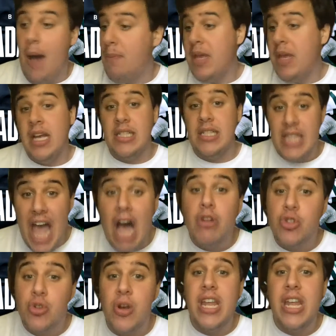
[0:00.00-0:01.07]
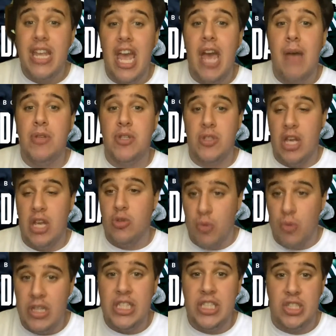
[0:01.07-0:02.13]
because now training camp is
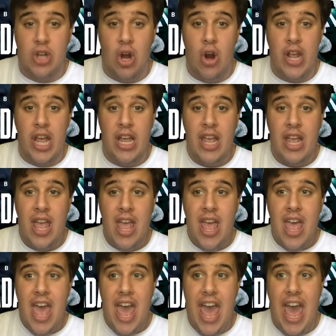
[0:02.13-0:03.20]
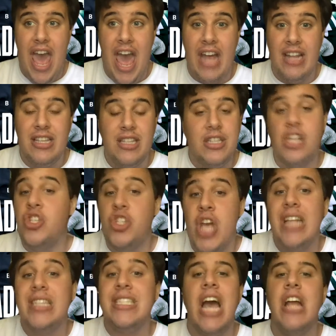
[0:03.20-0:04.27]
really starting, and the
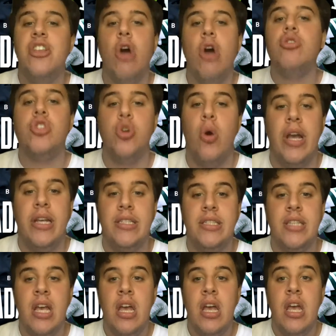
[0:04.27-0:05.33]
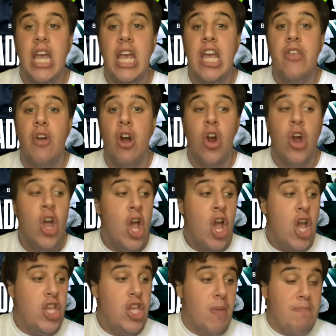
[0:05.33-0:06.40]
Jets had no choice. Either
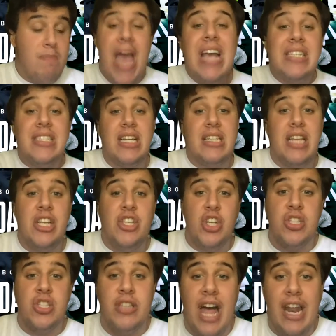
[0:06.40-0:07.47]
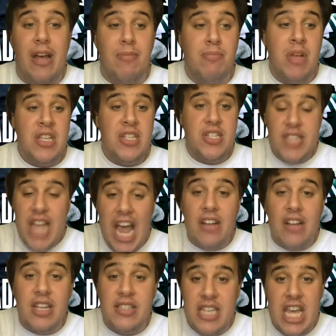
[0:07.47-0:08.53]
you basically just let him stay on
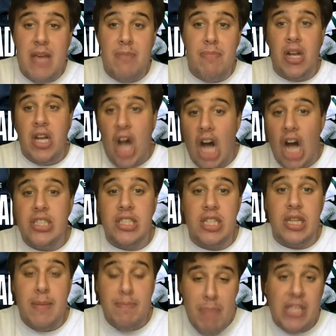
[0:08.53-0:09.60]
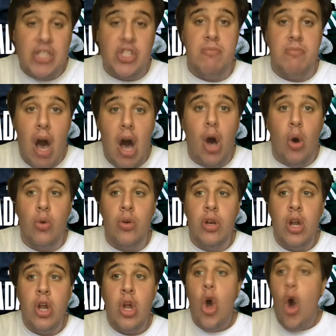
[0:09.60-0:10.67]
the team but constantly bitch and moan,
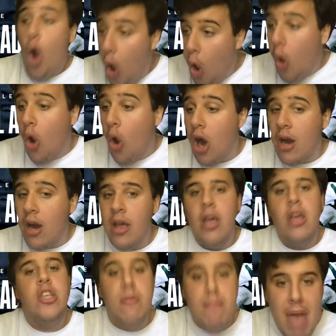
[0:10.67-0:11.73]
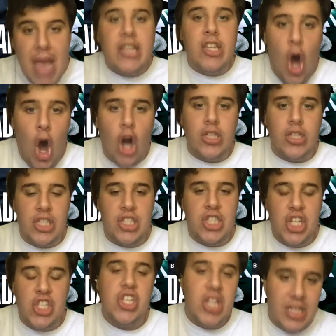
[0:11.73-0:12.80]
or you make the hard
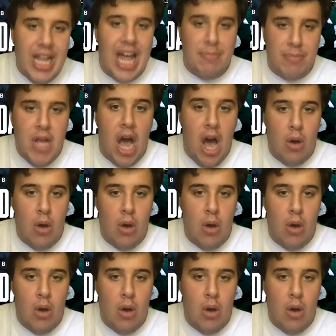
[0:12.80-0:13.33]
decision to let him go.